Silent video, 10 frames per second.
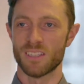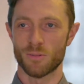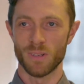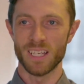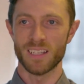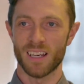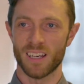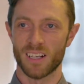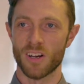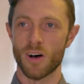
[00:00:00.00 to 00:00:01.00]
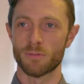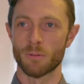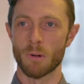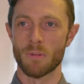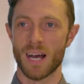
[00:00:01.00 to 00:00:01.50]
this week, I got a call
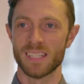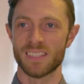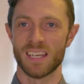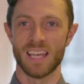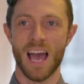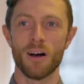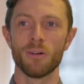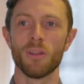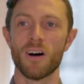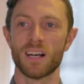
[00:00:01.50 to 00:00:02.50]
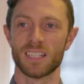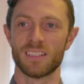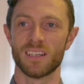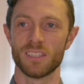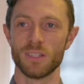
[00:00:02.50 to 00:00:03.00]
from a Mind saying, how long
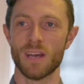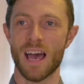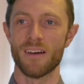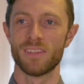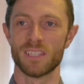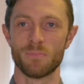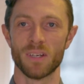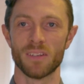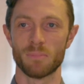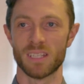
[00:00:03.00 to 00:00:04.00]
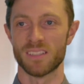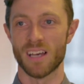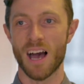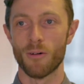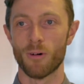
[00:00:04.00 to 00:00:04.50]
until you have this built because
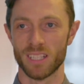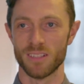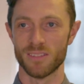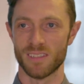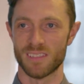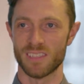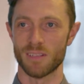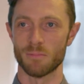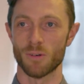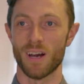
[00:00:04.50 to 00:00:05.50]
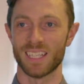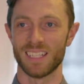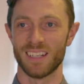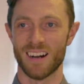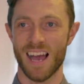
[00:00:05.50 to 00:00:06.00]
I want to use the system so I
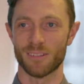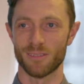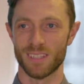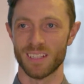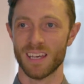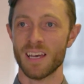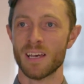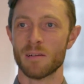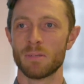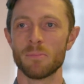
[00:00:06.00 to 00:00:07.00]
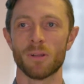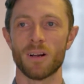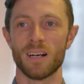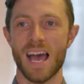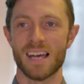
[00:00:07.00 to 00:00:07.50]
can interact with it. People
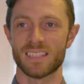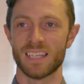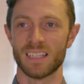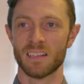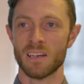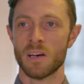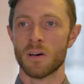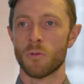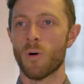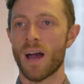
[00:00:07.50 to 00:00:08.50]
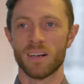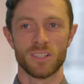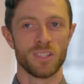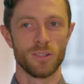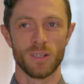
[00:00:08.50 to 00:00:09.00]
aren't asking, why
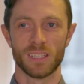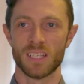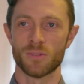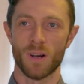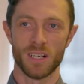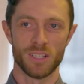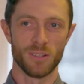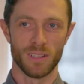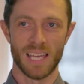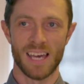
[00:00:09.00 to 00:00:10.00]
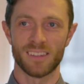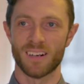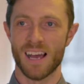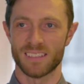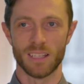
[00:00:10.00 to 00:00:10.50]
aren't you doing this? Why aren't you doing that?
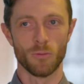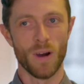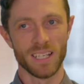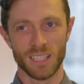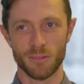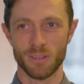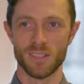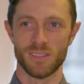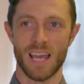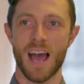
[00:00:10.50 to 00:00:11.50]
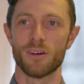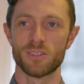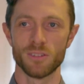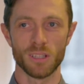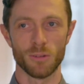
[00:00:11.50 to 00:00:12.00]
They're asking, when can we use it? How
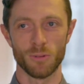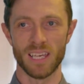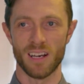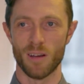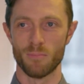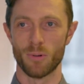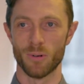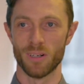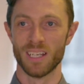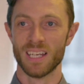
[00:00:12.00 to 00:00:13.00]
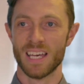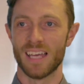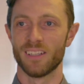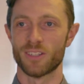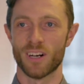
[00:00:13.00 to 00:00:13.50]
soon can we get on board?
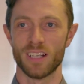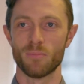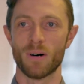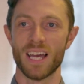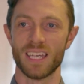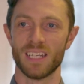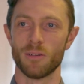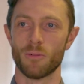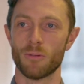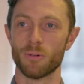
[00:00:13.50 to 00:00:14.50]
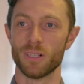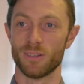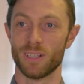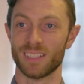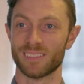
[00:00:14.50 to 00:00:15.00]
And they're trying to buy into what we're doing.